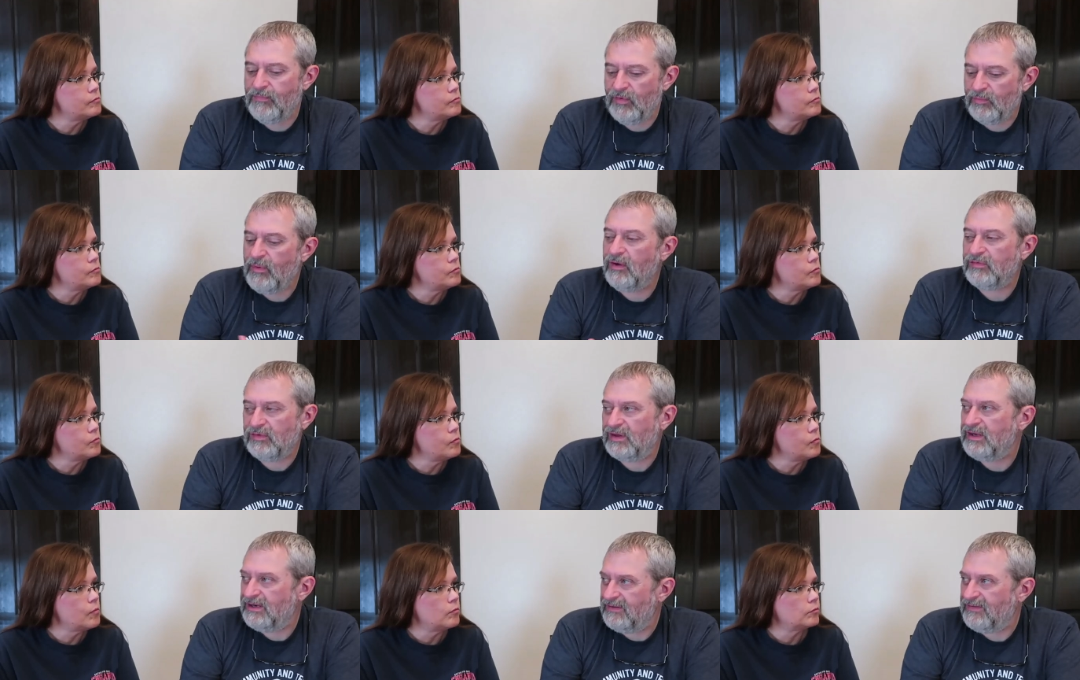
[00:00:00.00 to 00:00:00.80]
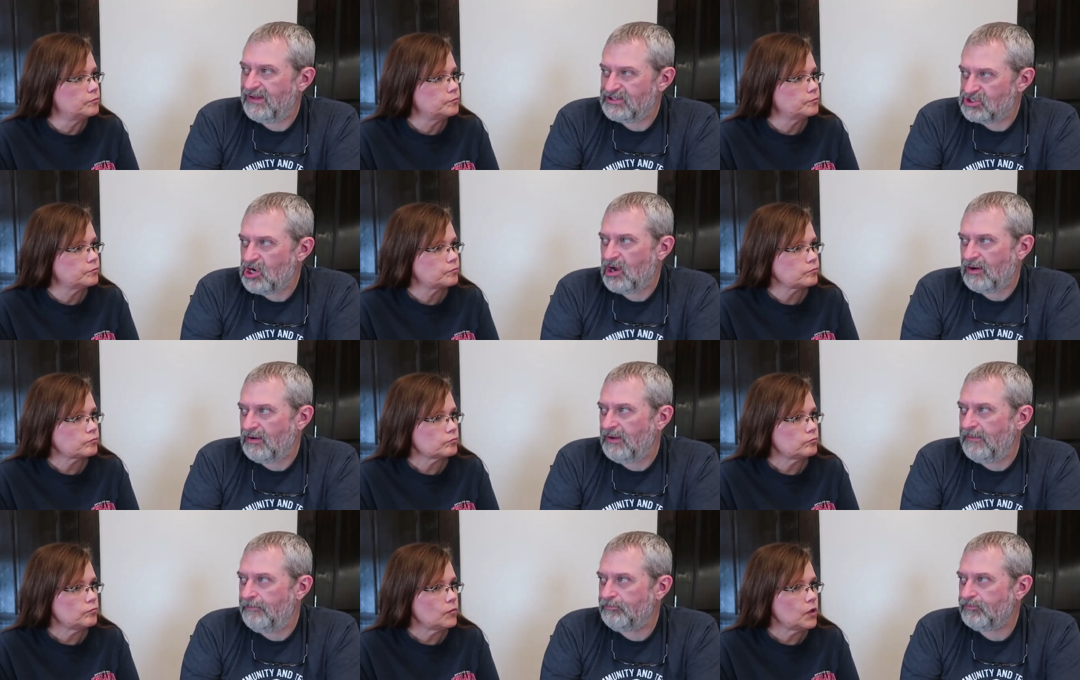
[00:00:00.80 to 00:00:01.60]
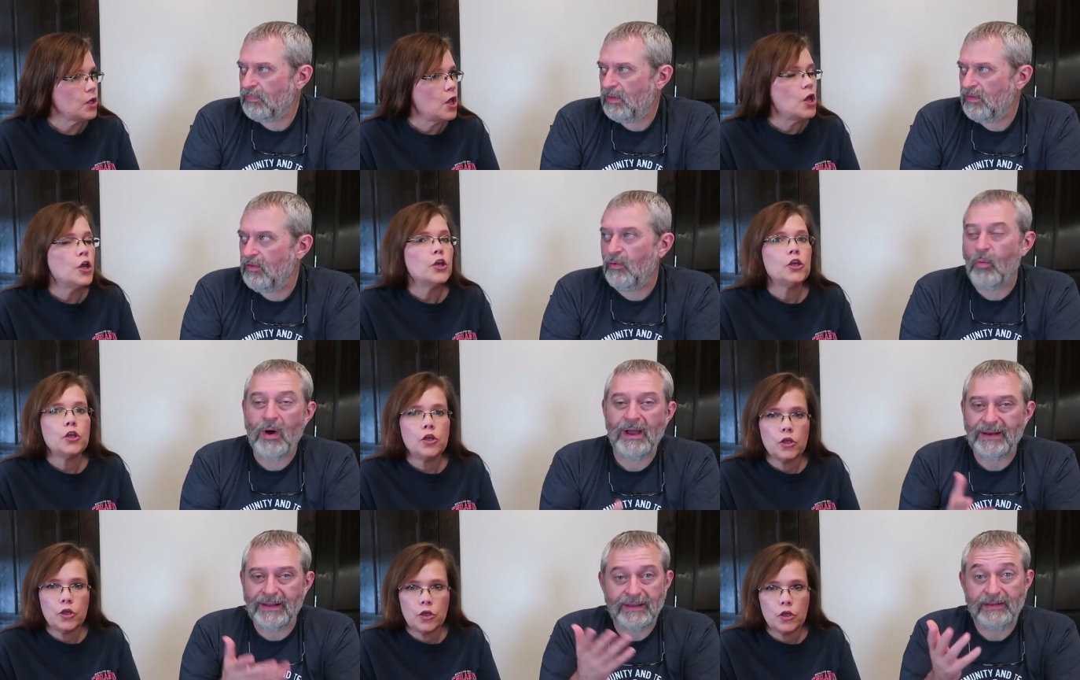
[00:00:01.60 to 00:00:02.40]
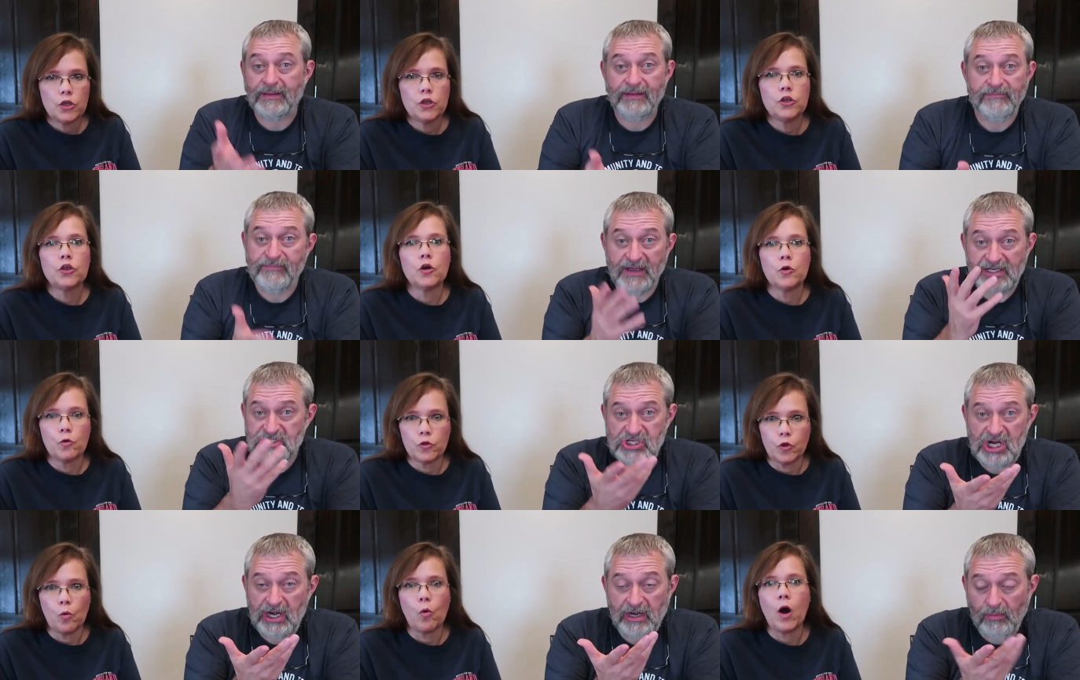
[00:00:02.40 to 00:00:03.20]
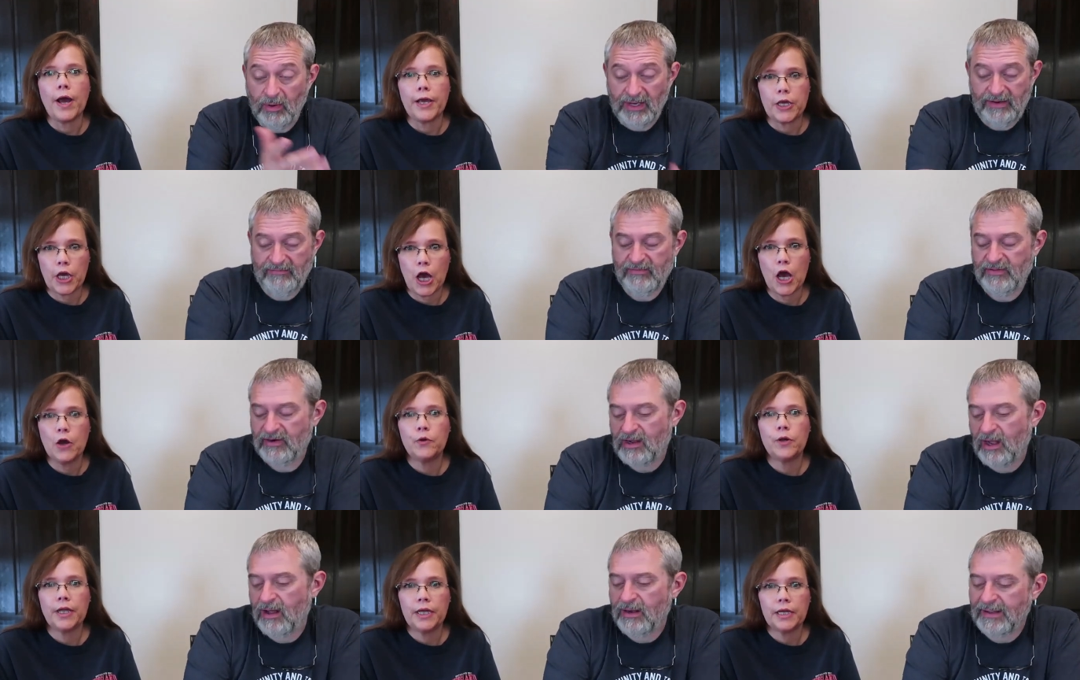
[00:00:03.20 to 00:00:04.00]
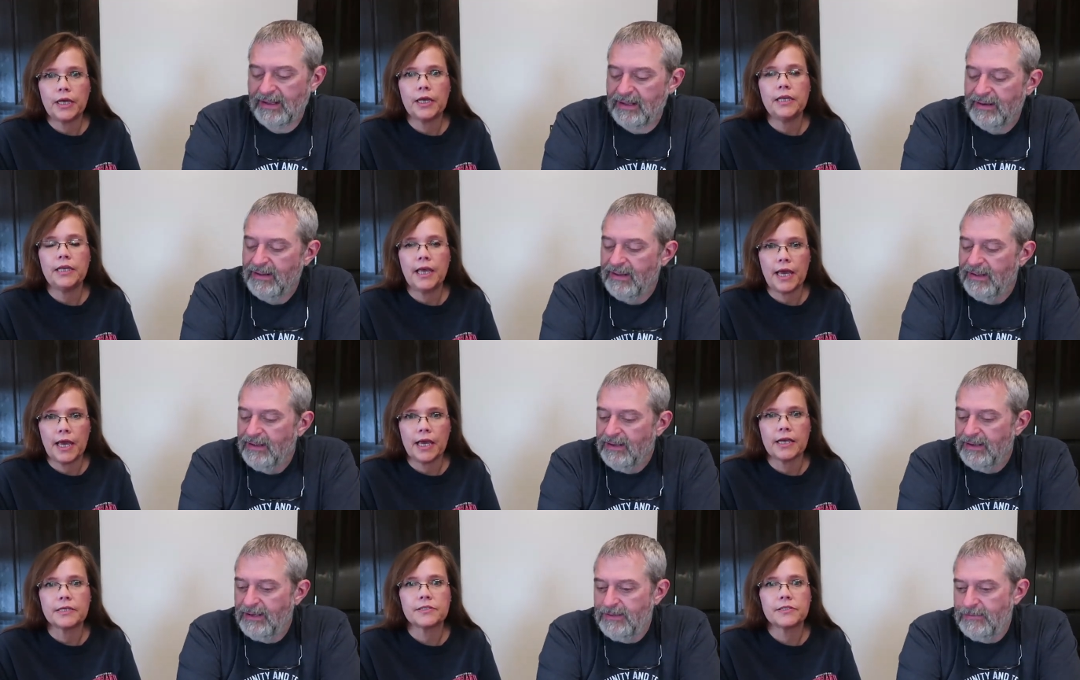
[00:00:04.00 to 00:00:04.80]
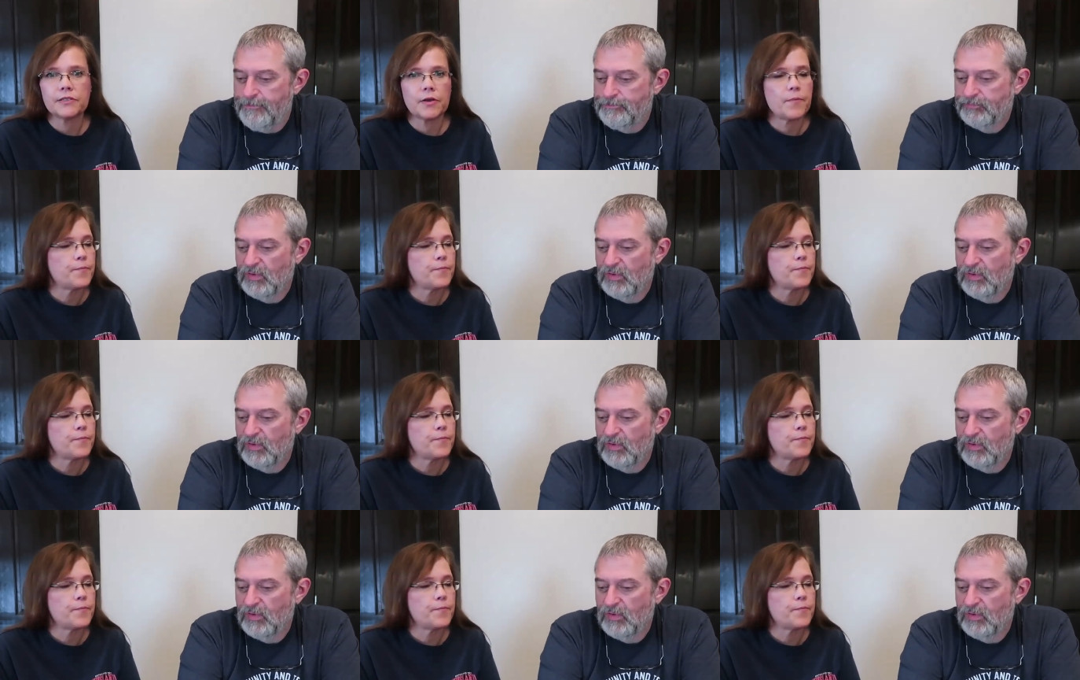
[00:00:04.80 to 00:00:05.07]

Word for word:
Speaker 1: You're mostly getting that chocolate, the white confectionery, the white whatever coating, they're calling it. Yes.